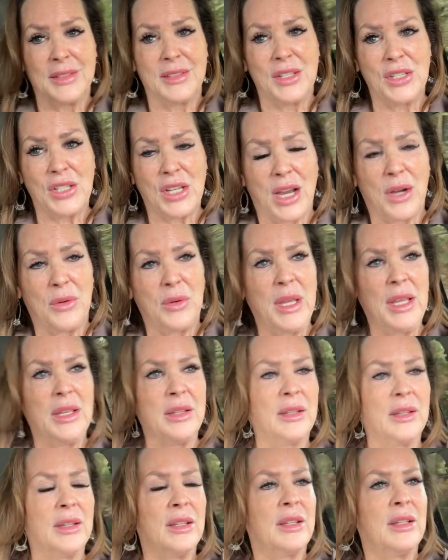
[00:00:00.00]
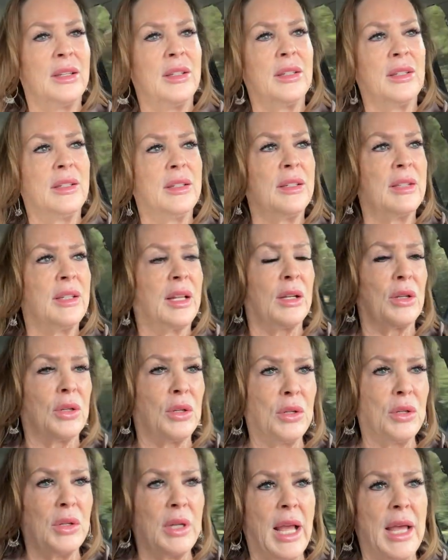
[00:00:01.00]
shall we? And
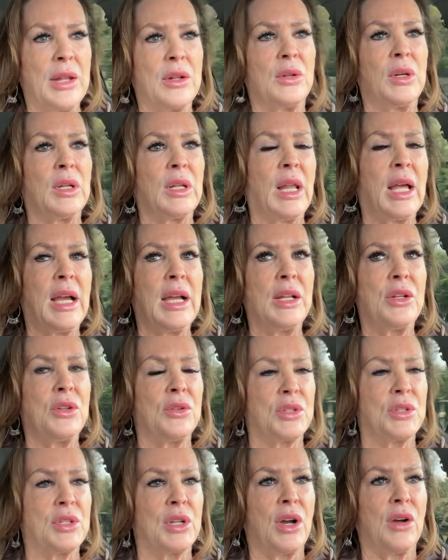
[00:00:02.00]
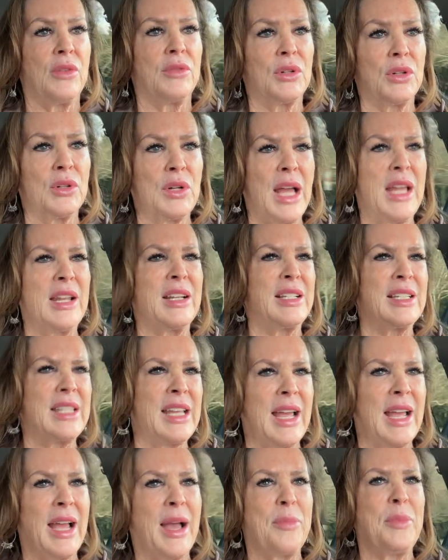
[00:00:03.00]
learn how to align yourself. Learn how to
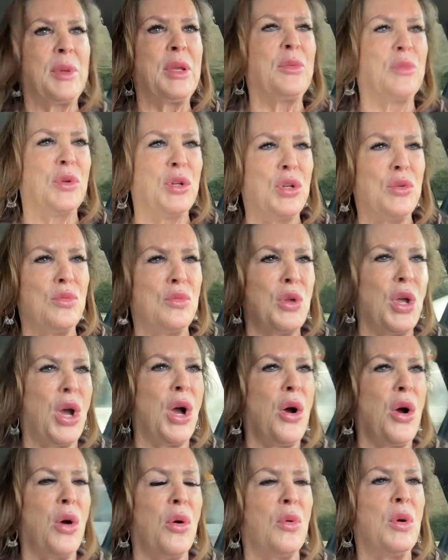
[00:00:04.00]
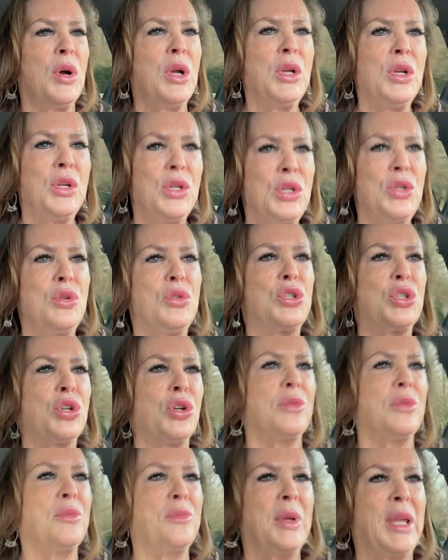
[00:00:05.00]
tap in when you know you
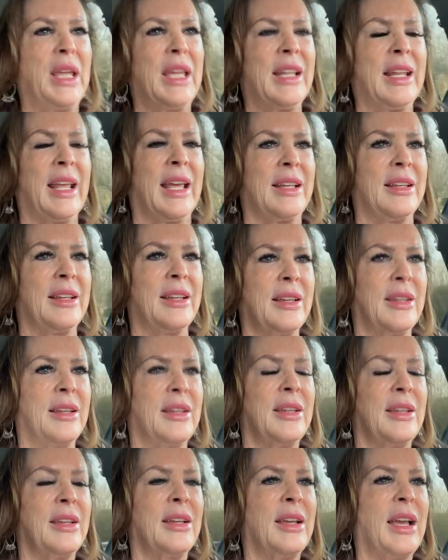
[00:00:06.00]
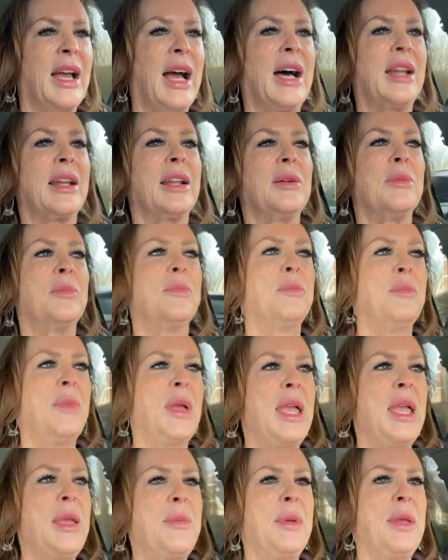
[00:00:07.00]
shouldn't be in it. How to
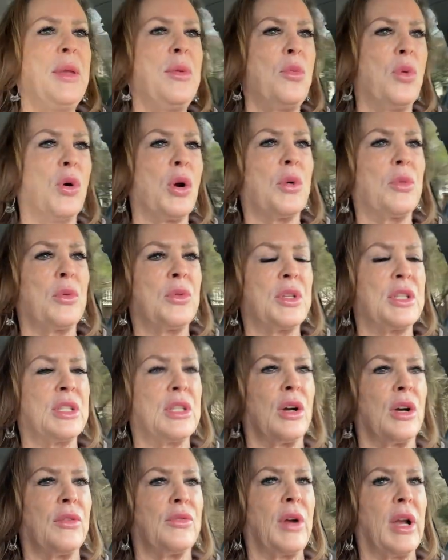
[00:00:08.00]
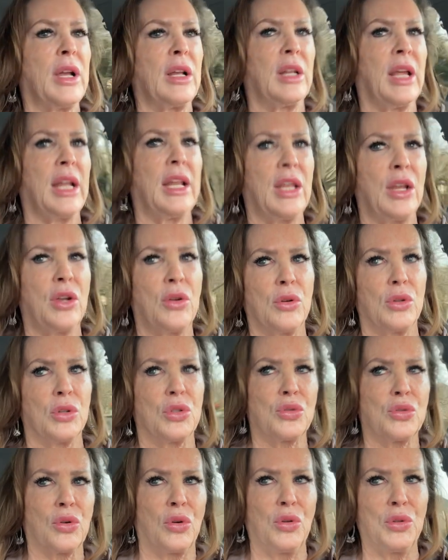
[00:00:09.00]
maybe work with the self-regulating
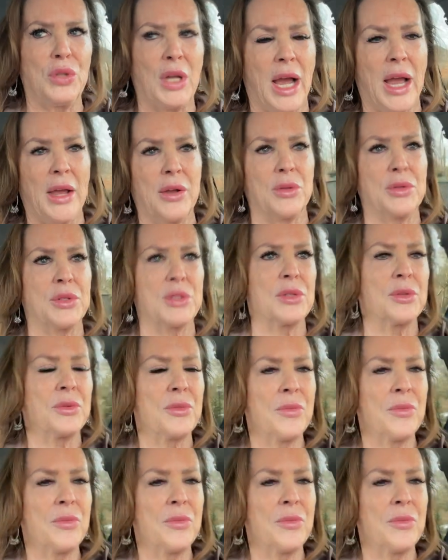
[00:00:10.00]
control dials